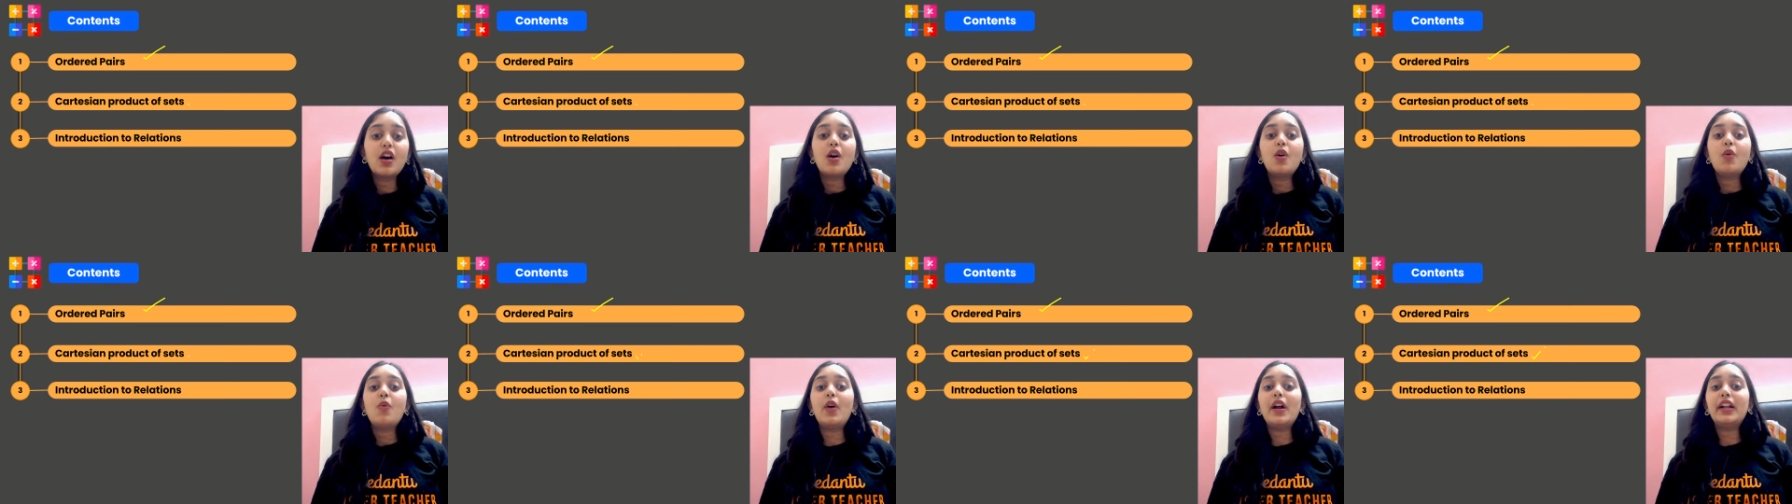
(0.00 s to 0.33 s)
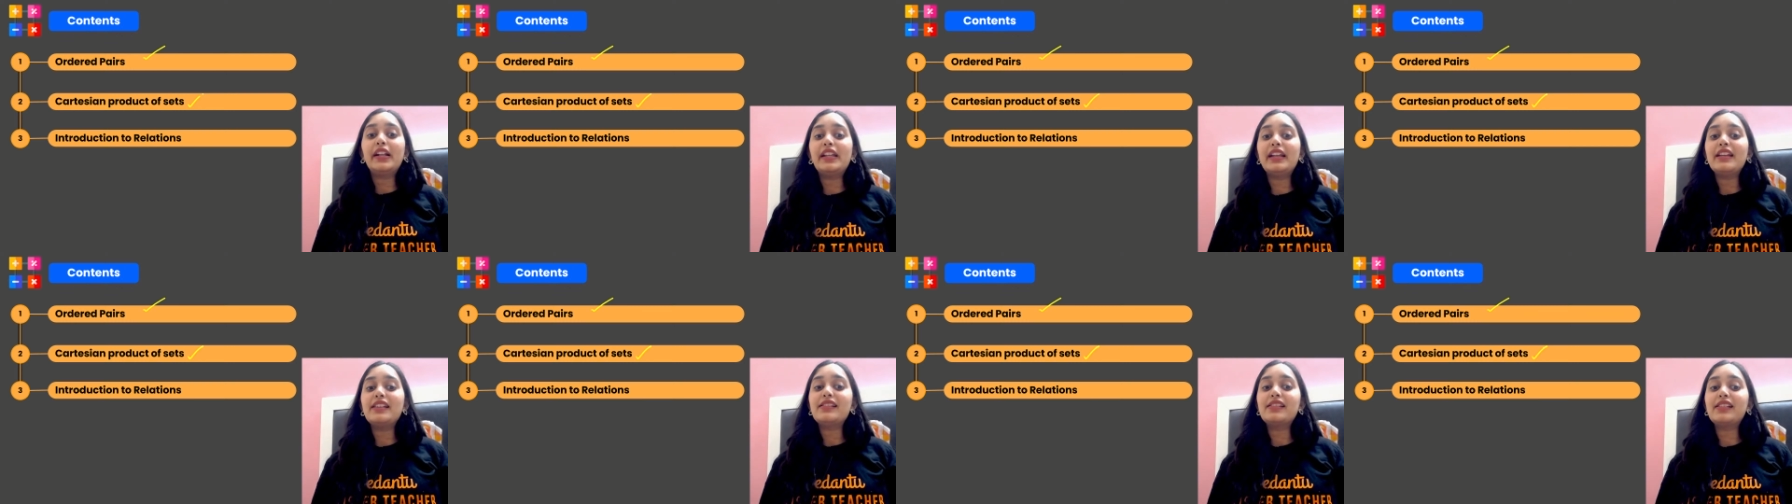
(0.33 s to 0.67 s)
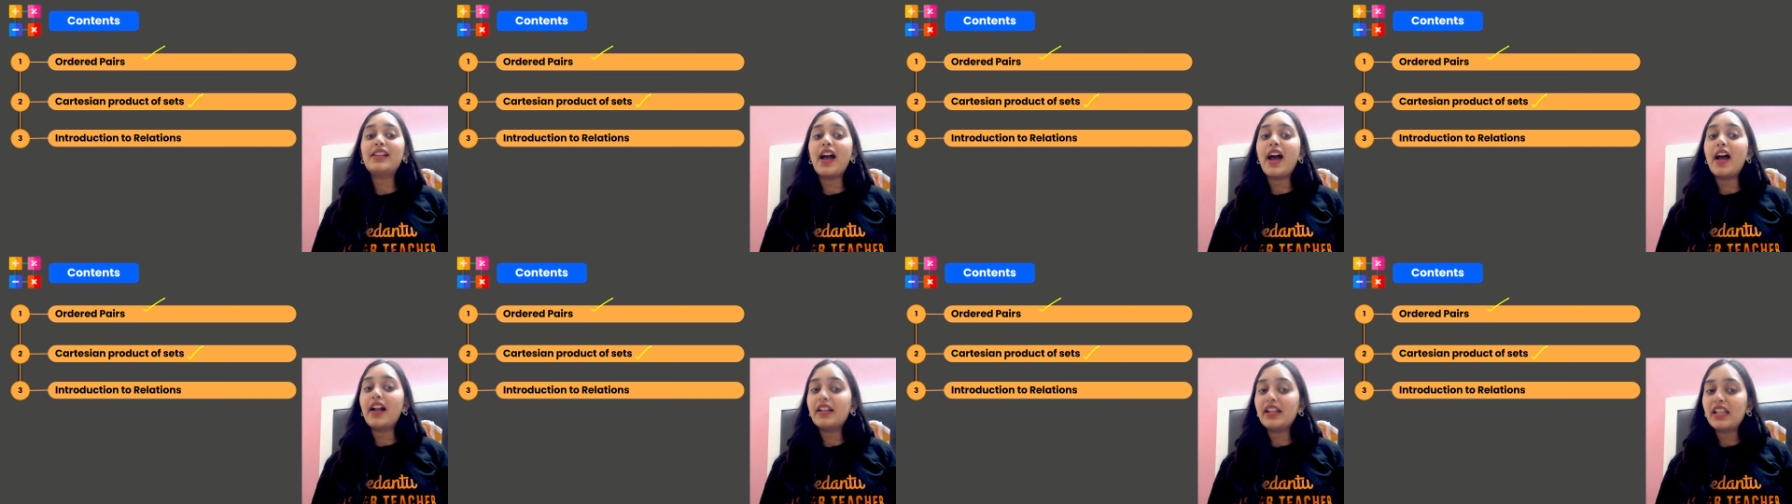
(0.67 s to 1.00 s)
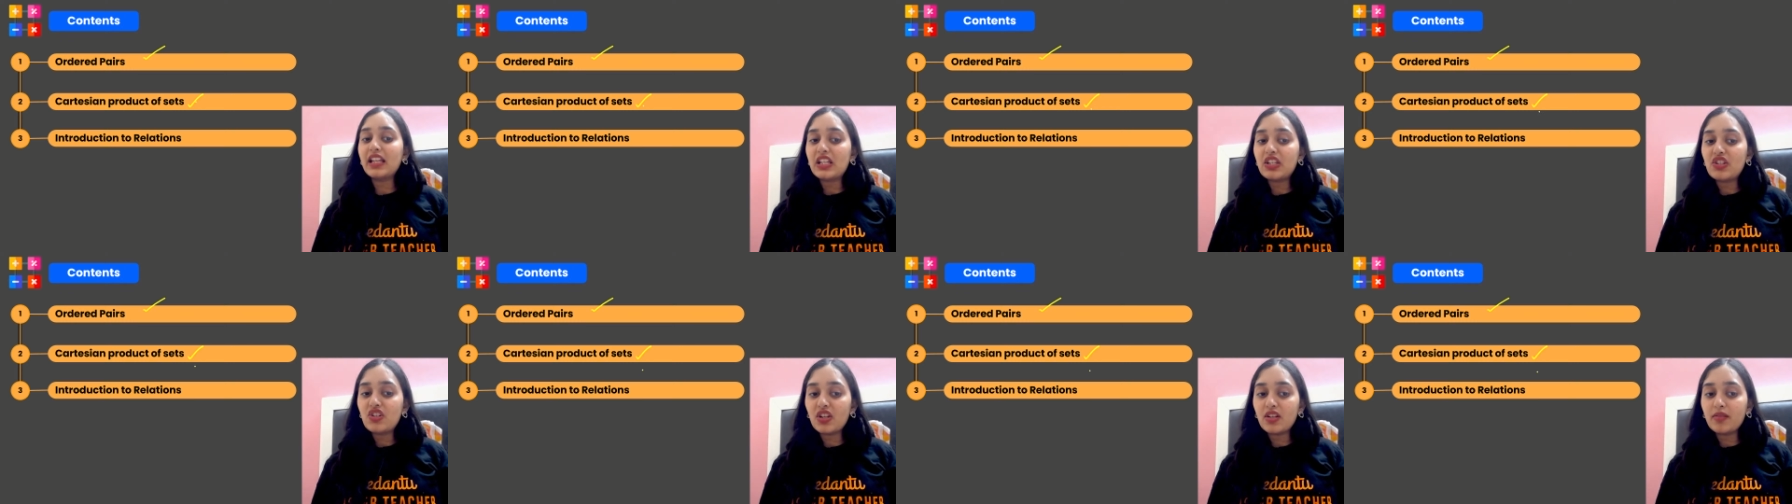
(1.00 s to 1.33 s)
what is
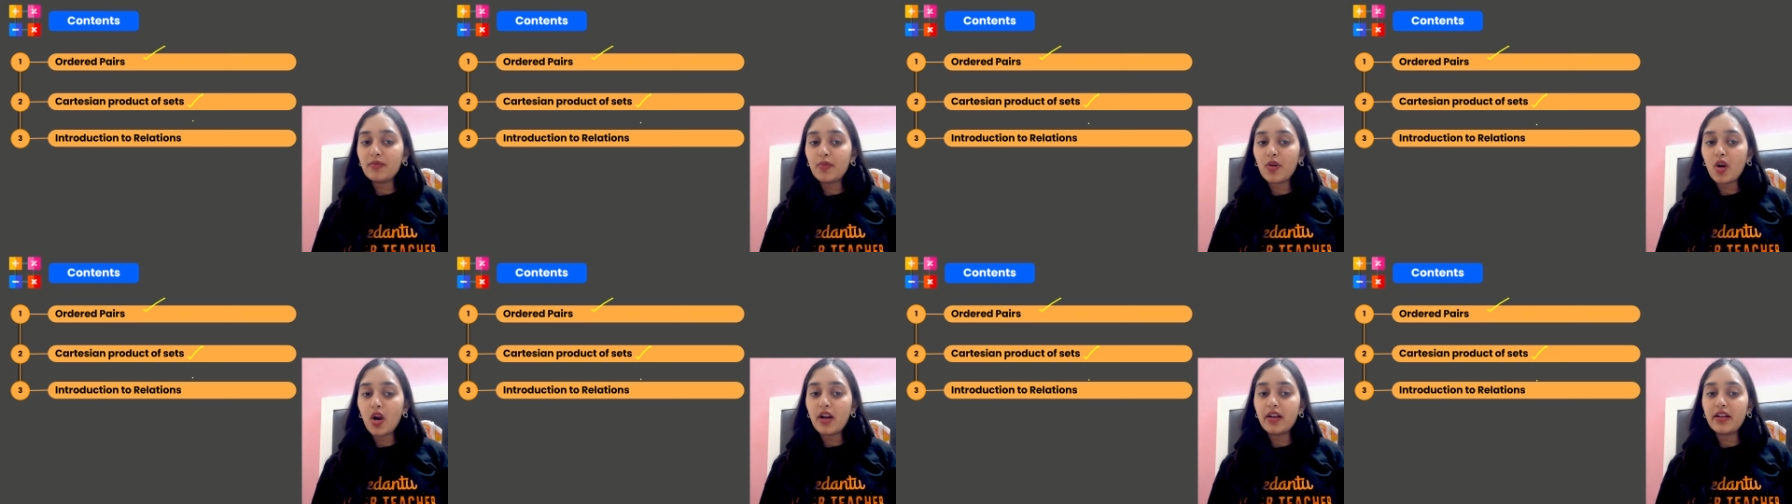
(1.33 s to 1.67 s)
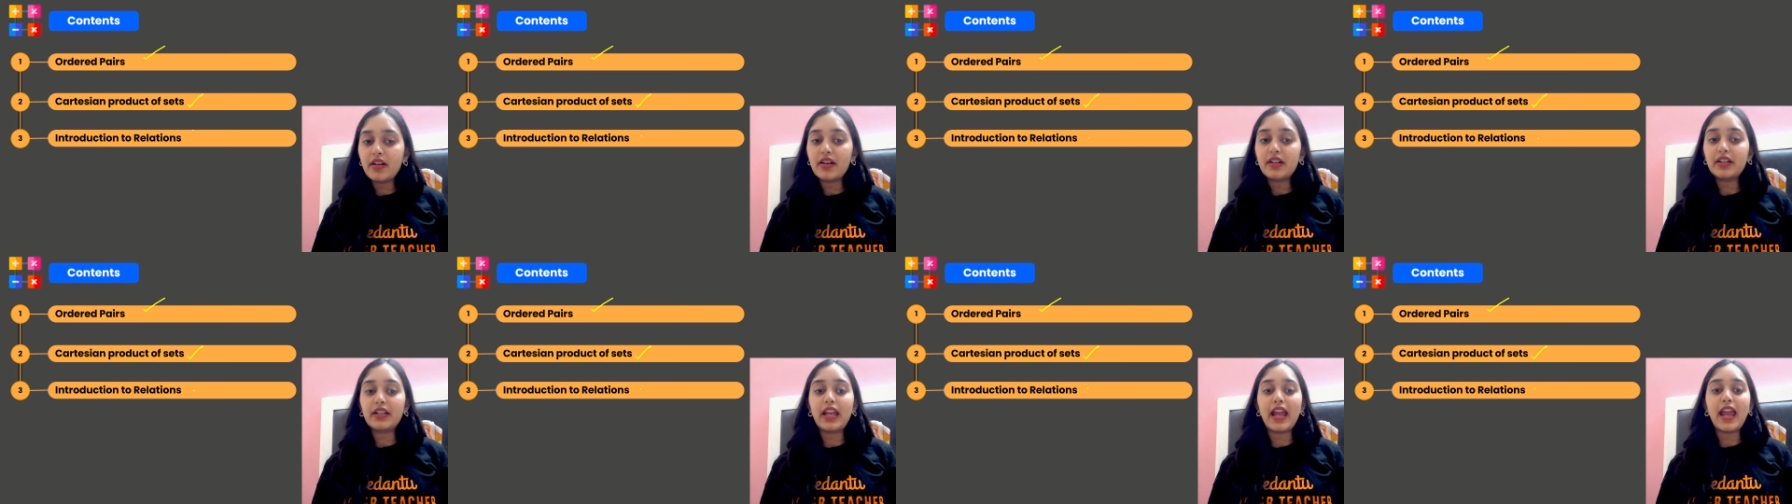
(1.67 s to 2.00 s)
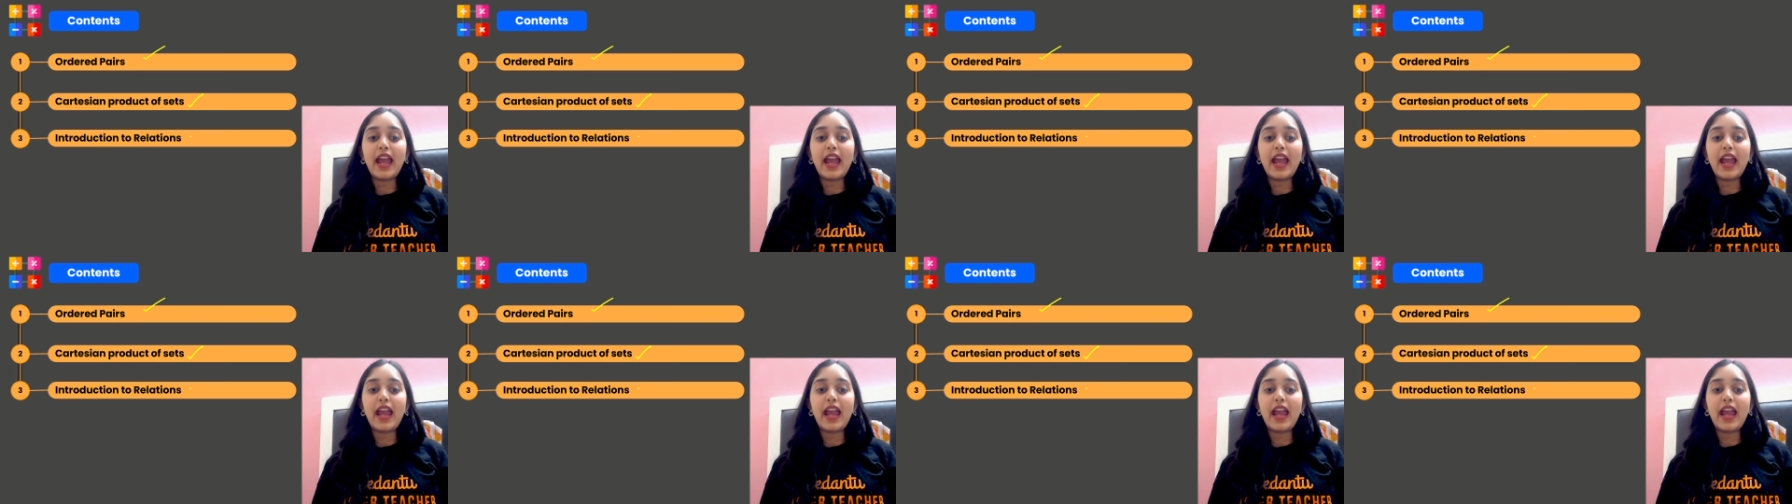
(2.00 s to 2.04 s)
Cartesian product,